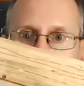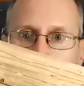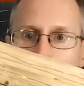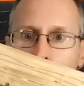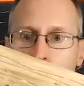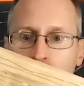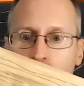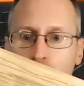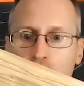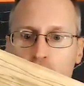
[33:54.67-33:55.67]
It's pulling
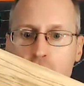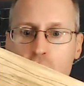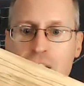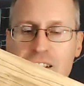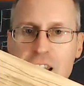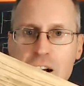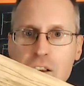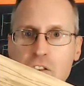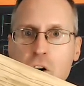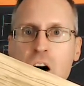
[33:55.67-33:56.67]
straight down.
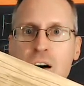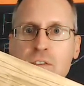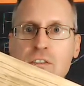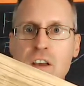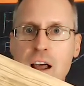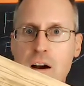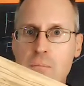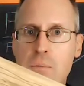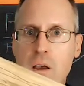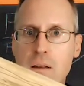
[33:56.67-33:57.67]
It's offset a
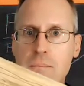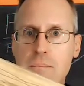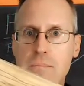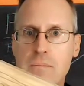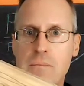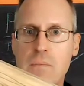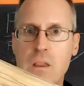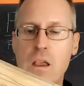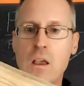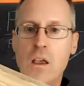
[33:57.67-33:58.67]
bit.
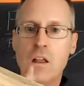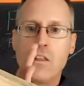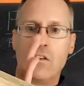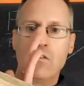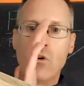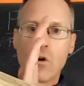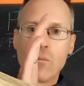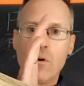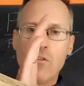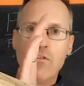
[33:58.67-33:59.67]
The
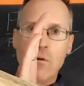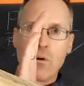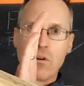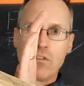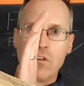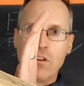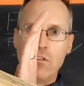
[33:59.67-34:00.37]
normal force is